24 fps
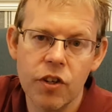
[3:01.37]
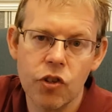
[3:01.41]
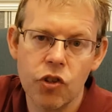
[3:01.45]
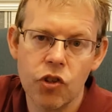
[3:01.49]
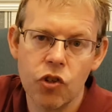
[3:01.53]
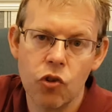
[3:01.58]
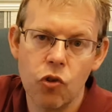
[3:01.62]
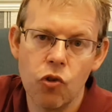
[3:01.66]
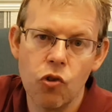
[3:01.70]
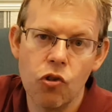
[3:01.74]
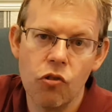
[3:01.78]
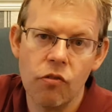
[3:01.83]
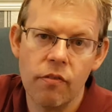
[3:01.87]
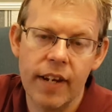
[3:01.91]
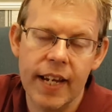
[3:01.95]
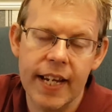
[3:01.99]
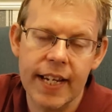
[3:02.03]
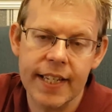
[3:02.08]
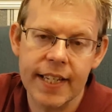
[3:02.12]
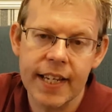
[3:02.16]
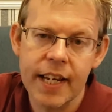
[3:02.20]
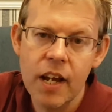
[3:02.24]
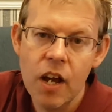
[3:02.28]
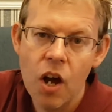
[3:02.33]

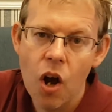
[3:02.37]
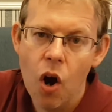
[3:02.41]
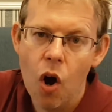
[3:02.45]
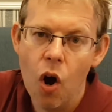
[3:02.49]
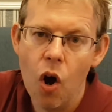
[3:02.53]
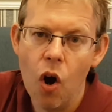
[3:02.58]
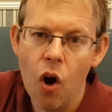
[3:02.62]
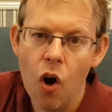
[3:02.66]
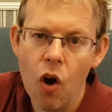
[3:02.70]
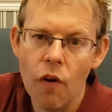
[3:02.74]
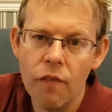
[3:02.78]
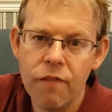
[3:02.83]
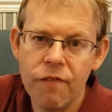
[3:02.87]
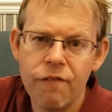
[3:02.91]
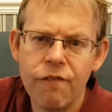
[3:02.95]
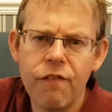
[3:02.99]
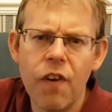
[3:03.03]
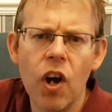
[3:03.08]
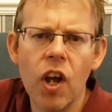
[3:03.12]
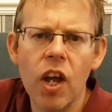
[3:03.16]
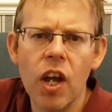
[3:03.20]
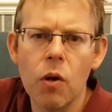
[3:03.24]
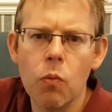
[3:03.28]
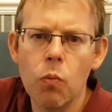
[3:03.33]
stories of
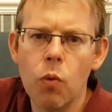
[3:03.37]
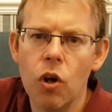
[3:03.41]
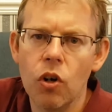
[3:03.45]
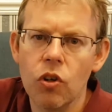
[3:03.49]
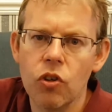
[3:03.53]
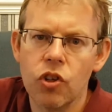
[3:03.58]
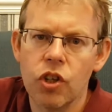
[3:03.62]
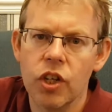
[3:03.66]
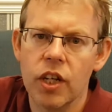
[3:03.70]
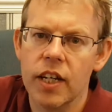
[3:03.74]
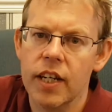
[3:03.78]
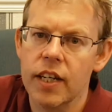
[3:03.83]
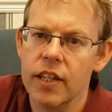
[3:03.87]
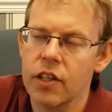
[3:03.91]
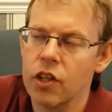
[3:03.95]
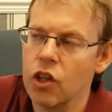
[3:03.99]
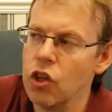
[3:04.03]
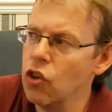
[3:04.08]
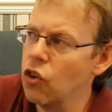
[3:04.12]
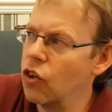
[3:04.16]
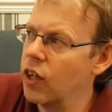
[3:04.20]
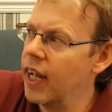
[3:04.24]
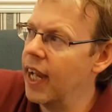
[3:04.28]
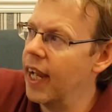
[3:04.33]
fire watchers
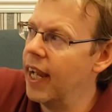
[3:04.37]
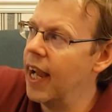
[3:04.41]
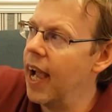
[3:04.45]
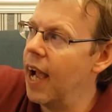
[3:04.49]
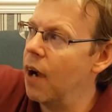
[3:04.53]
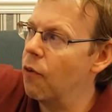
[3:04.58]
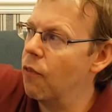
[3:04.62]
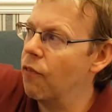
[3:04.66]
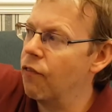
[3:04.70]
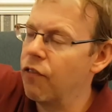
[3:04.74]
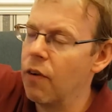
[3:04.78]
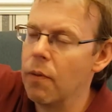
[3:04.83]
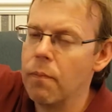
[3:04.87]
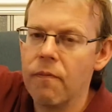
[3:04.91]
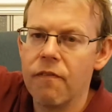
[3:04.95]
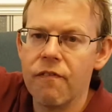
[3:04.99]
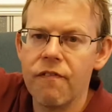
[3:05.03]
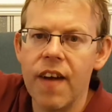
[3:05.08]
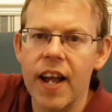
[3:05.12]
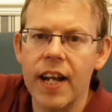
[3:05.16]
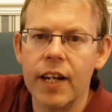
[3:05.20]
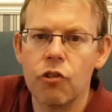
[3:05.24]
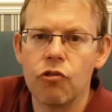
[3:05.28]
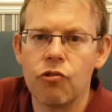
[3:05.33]
looking out from
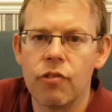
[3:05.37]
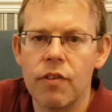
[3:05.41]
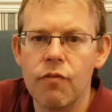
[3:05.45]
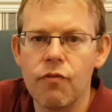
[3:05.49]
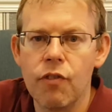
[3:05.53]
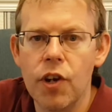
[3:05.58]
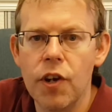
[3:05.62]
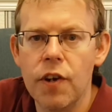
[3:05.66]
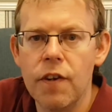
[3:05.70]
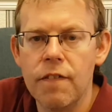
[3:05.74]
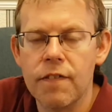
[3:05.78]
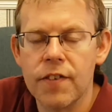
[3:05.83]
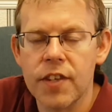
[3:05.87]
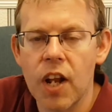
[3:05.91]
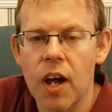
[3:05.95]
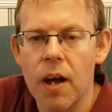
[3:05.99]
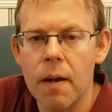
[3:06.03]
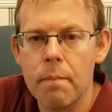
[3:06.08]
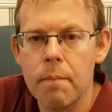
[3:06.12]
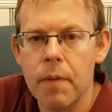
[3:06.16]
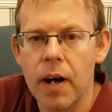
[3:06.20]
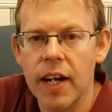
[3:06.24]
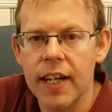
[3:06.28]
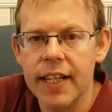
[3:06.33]
factory roofs,
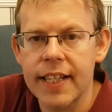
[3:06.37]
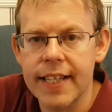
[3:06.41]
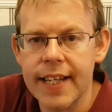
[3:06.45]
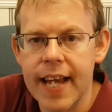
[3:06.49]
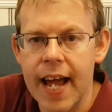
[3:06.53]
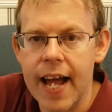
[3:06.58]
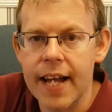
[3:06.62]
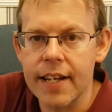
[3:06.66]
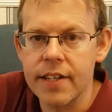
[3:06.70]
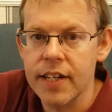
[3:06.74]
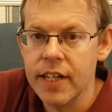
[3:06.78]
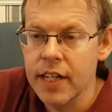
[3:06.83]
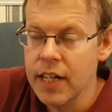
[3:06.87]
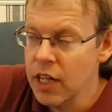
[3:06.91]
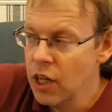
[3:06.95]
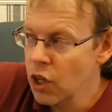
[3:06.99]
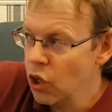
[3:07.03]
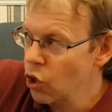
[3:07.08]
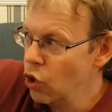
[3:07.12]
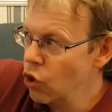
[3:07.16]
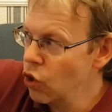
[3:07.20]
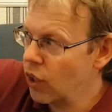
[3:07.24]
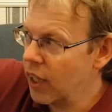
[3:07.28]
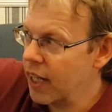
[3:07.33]
like my dad,
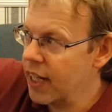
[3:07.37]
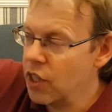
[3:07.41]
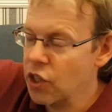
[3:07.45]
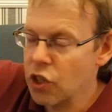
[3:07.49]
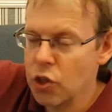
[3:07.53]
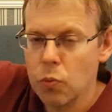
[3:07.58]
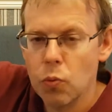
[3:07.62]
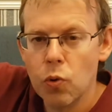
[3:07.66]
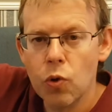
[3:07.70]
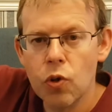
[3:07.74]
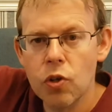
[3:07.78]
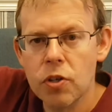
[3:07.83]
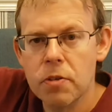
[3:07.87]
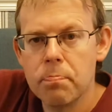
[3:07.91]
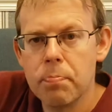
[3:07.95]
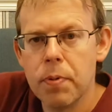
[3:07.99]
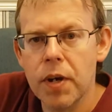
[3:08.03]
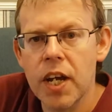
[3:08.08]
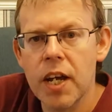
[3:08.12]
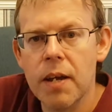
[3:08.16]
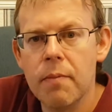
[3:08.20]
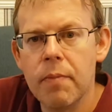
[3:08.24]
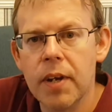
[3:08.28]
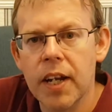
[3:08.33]
looking towards
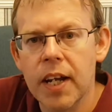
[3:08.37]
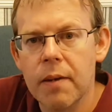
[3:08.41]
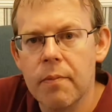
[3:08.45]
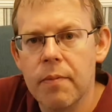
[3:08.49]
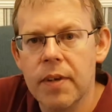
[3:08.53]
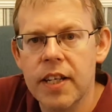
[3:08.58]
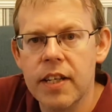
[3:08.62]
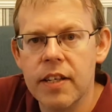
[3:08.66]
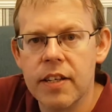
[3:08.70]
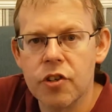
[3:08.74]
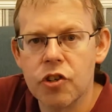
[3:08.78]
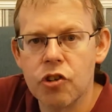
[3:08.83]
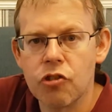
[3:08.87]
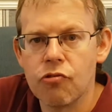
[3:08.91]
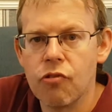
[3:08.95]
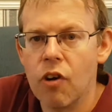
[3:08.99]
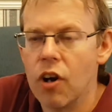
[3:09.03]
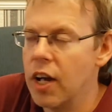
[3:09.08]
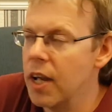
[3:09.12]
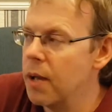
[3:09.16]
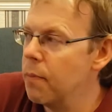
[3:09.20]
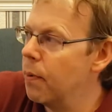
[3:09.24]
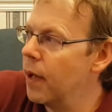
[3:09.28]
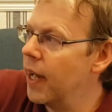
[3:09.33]
Birmingham and
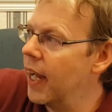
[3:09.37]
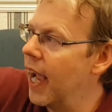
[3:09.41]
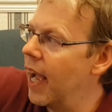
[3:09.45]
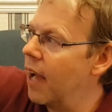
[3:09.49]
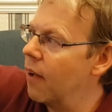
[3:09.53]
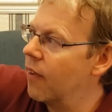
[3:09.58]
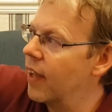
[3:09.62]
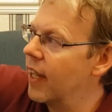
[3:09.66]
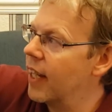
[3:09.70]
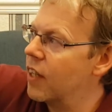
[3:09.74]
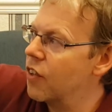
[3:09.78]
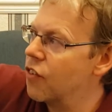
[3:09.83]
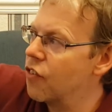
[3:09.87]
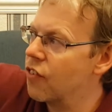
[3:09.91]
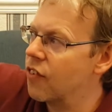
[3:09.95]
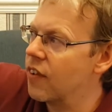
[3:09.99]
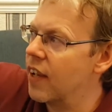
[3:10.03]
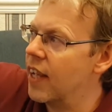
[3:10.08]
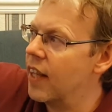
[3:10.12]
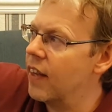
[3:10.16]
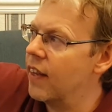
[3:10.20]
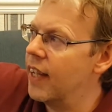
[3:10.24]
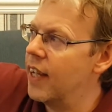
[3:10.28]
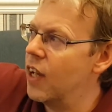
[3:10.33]
describing how they could
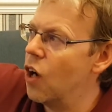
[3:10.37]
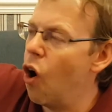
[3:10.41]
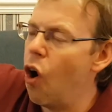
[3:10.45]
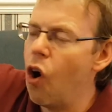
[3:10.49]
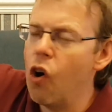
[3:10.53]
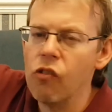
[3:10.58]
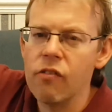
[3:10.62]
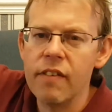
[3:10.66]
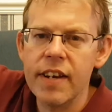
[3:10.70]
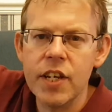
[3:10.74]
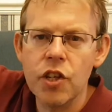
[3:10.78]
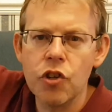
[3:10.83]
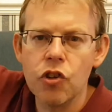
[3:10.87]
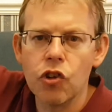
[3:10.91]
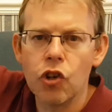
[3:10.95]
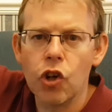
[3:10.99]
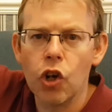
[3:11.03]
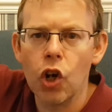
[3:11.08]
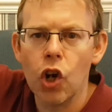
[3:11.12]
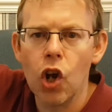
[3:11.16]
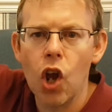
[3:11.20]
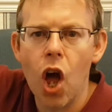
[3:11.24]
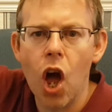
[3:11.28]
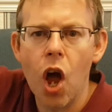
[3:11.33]
see the orange
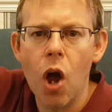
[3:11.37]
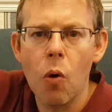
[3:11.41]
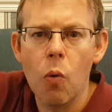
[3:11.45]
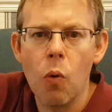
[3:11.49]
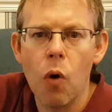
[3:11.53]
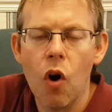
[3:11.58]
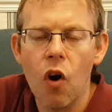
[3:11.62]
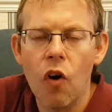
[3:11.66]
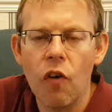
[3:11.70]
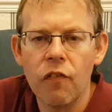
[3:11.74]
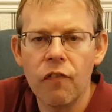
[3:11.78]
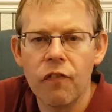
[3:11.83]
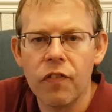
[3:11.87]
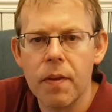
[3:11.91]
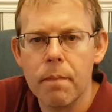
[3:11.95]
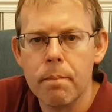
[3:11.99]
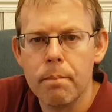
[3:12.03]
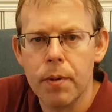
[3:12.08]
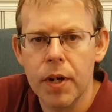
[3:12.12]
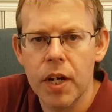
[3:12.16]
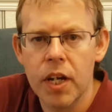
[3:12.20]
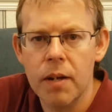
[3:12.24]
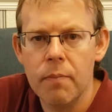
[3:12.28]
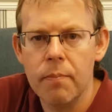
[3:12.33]
glow of the
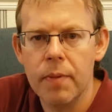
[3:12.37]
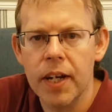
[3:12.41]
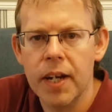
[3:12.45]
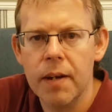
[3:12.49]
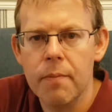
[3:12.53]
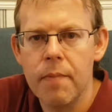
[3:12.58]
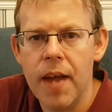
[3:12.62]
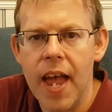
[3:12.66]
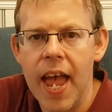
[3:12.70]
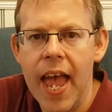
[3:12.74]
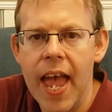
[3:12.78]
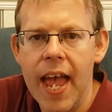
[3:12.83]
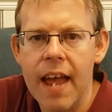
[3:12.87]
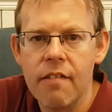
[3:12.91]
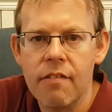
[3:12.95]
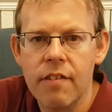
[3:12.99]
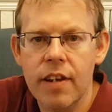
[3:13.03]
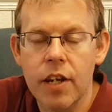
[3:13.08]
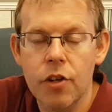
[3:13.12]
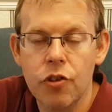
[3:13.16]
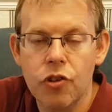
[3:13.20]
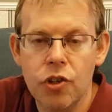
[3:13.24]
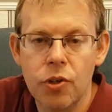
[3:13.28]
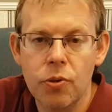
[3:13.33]
Birmingham
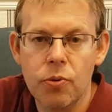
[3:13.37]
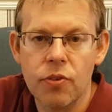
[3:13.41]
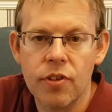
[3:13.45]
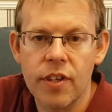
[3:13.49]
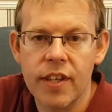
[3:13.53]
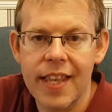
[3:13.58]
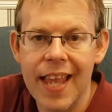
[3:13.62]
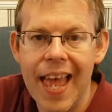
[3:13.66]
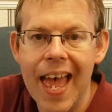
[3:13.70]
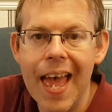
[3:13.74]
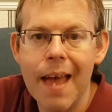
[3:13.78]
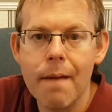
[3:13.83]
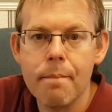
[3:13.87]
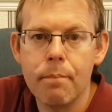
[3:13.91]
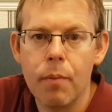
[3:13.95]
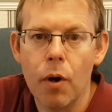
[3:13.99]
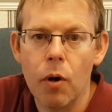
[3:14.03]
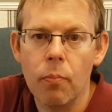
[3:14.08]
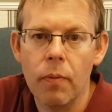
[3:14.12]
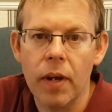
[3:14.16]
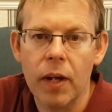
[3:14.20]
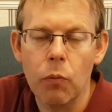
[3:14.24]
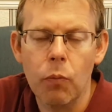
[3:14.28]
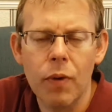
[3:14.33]
area due to their
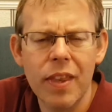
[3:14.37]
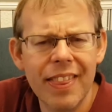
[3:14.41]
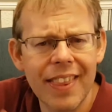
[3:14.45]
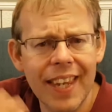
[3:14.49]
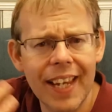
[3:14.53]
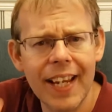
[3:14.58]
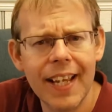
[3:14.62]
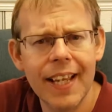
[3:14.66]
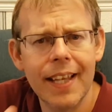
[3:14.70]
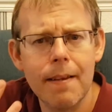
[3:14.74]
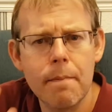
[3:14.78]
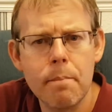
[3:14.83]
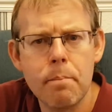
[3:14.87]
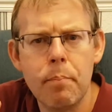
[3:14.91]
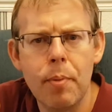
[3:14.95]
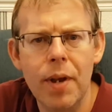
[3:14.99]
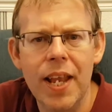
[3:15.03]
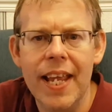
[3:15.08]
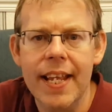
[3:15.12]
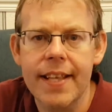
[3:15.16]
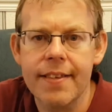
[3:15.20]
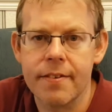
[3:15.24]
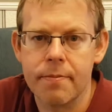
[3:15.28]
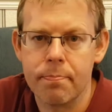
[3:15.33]
bombing. We think of the
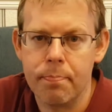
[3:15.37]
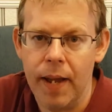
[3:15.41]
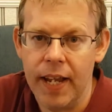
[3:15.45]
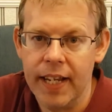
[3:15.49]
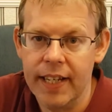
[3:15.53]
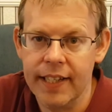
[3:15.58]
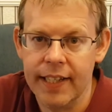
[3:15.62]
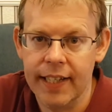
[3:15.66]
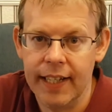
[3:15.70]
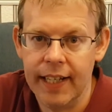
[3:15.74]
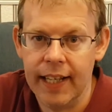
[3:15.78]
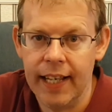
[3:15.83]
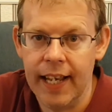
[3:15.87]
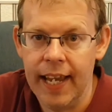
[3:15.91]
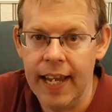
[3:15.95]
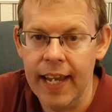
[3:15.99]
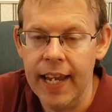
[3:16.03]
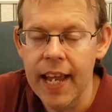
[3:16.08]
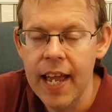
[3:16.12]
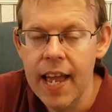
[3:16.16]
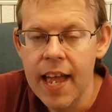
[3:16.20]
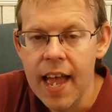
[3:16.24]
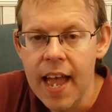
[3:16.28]
Blitz, basically.